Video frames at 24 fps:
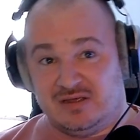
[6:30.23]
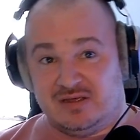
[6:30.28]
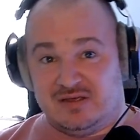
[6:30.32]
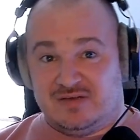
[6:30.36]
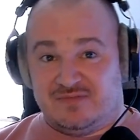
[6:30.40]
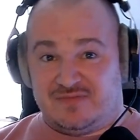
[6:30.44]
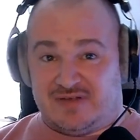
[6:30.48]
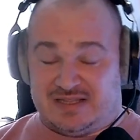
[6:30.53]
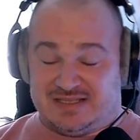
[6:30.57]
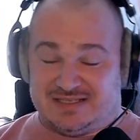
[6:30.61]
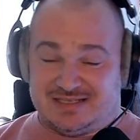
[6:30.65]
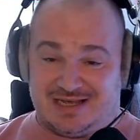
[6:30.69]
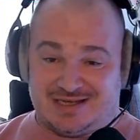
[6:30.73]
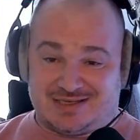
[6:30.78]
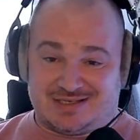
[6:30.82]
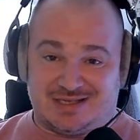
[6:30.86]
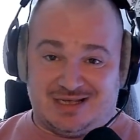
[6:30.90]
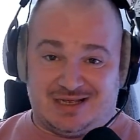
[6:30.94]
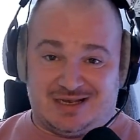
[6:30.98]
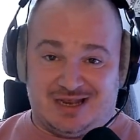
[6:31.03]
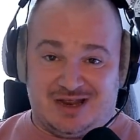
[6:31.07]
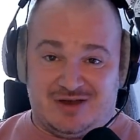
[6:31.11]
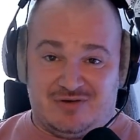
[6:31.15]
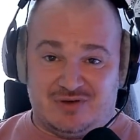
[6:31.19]

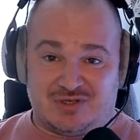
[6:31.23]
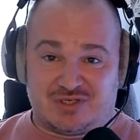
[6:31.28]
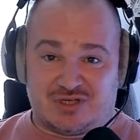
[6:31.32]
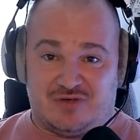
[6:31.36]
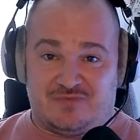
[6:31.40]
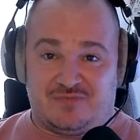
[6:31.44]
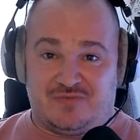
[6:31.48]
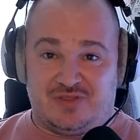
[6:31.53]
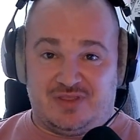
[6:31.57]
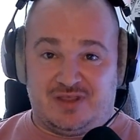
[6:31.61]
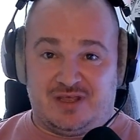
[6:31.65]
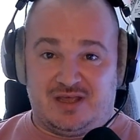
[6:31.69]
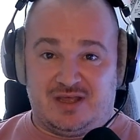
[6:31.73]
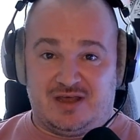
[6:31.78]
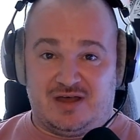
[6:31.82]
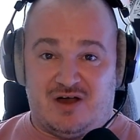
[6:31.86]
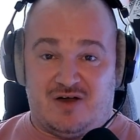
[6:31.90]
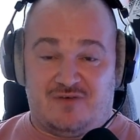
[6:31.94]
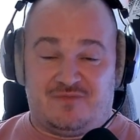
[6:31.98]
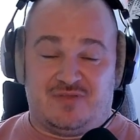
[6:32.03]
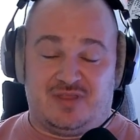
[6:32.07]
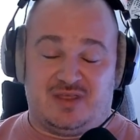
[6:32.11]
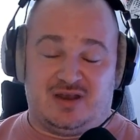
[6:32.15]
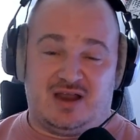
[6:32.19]
fantastic clearance off of the
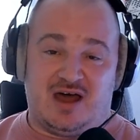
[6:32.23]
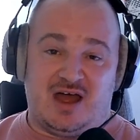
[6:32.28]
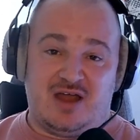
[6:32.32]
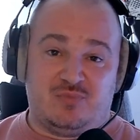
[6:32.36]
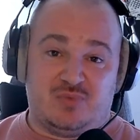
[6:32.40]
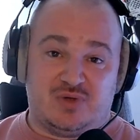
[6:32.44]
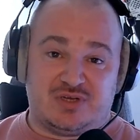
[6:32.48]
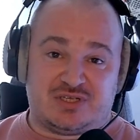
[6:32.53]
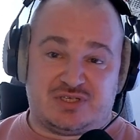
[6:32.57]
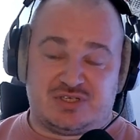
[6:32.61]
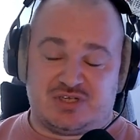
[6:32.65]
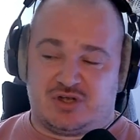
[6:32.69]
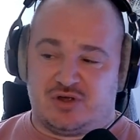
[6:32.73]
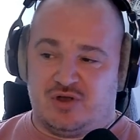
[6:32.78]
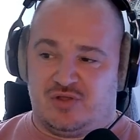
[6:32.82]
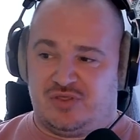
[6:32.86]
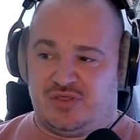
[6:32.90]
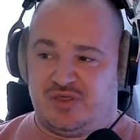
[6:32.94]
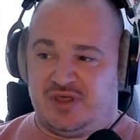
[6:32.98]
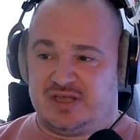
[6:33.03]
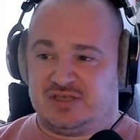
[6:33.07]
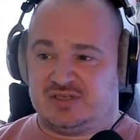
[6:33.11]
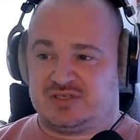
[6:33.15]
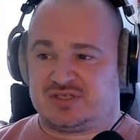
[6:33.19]
line, which is a good
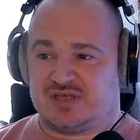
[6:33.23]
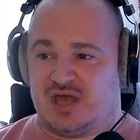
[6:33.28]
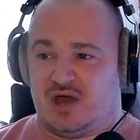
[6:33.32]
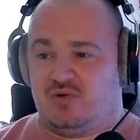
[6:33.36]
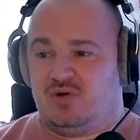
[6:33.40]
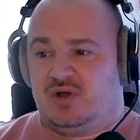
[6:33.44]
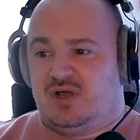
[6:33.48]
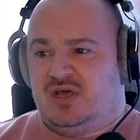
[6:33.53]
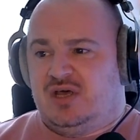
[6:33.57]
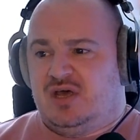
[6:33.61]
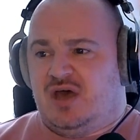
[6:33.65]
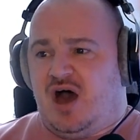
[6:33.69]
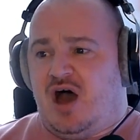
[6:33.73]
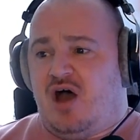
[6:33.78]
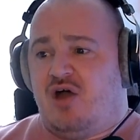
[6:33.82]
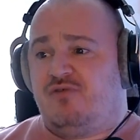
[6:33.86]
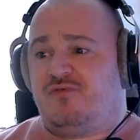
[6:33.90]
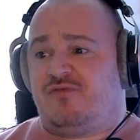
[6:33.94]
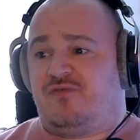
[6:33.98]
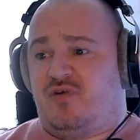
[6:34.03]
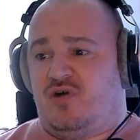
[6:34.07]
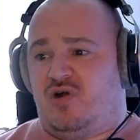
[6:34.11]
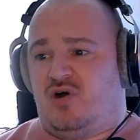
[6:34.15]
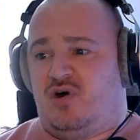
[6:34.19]
thing. So
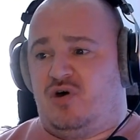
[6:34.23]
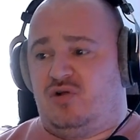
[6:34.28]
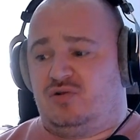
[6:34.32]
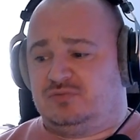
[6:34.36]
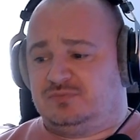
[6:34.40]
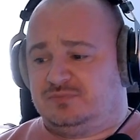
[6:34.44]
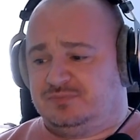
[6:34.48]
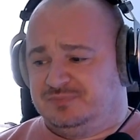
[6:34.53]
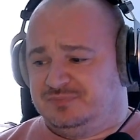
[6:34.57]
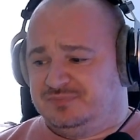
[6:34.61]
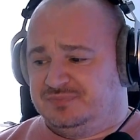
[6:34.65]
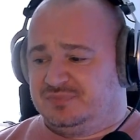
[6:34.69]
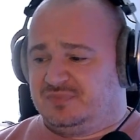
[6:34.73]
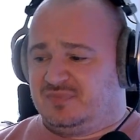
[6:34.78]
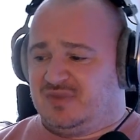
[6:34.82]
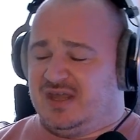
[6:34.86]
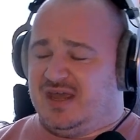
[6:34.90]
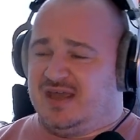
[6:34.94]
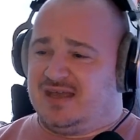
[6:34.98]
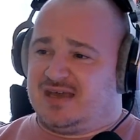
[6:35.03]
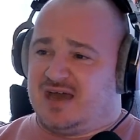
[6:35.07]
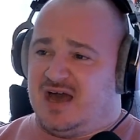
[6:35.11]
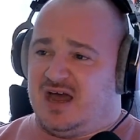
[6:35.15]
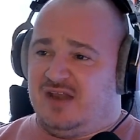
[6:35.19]
overall,
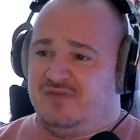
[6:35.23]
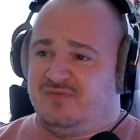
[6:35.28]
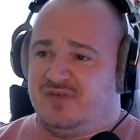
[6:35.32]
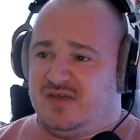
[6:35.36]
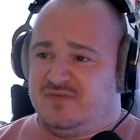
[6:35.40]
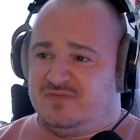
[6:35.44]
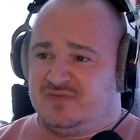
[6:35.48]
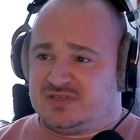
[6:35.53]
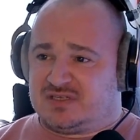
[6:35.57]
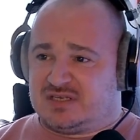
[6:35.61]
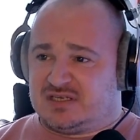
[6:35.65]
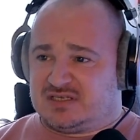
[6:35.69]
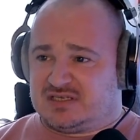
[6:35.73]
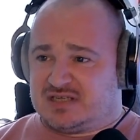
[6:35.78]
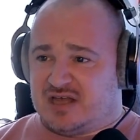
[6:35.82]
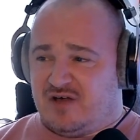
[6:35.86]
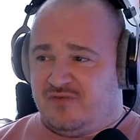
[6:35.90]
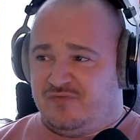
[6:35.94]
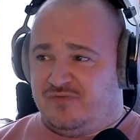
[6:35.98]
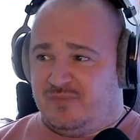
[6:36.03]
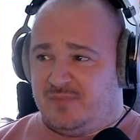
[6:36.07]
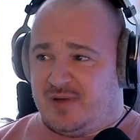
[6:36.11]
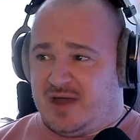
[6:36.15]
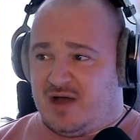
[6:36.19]
it kind of evens
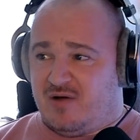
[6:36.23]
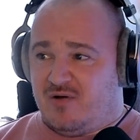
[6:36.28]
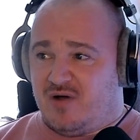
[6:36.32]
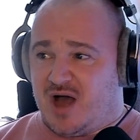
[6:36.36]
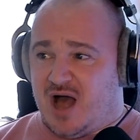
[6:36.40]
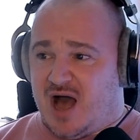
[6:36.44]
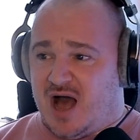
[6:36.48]
itself about.